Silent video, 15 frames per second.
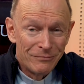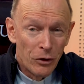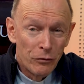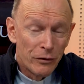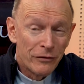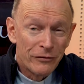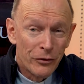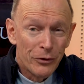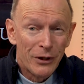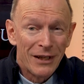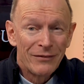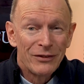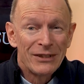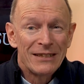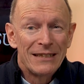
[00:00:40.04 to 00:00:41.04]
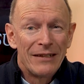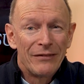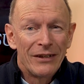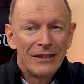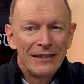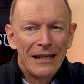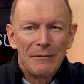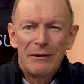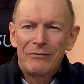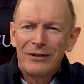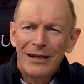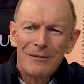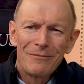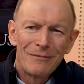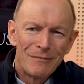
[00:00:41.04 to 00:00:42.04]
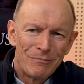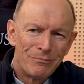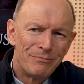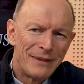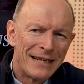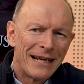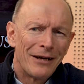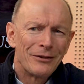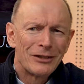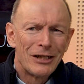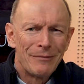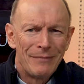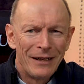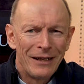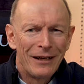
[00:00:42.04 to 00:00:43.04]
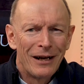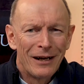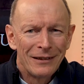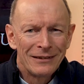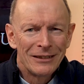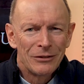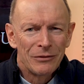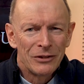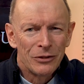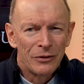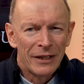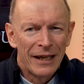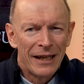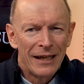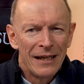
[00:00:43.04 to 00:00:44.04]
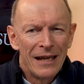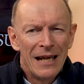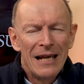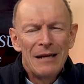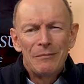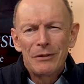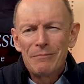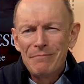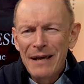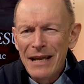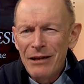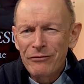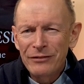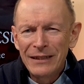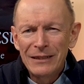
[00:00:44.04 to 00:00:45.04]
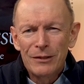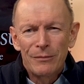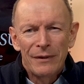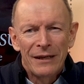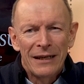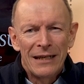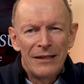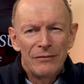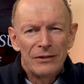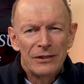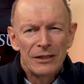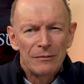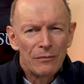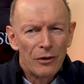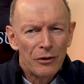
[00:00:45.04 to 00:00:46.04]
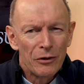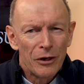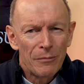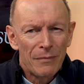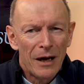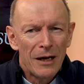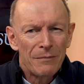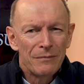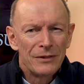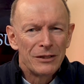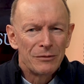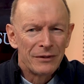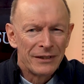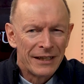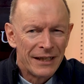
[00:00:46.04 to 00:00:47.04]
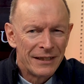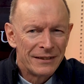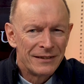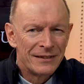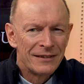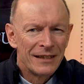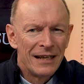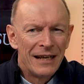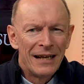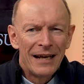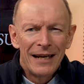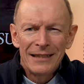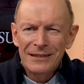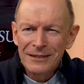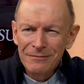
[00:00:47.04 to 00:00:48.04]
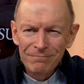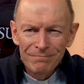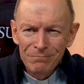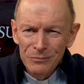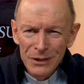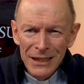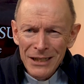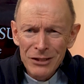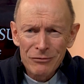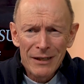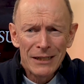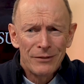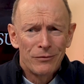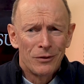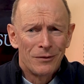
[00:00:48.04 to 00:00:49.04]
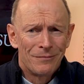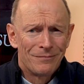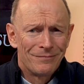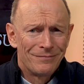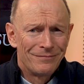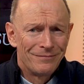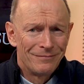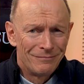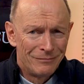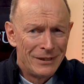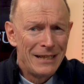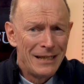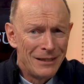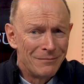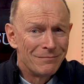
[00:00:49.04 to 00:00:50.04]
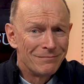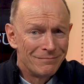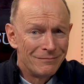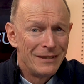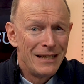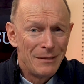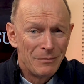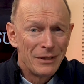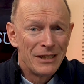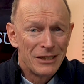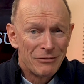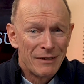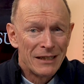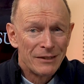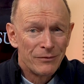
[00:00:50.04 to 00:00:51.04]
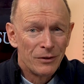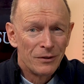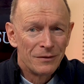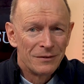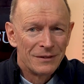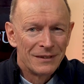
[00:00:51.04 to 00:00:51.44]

over 40 of us living. Now we've got a big house and a big garden, so it's okay. But many friends of mine live in smaller apartments with kids, and it's pretty stressful. Really, really pretty stressful.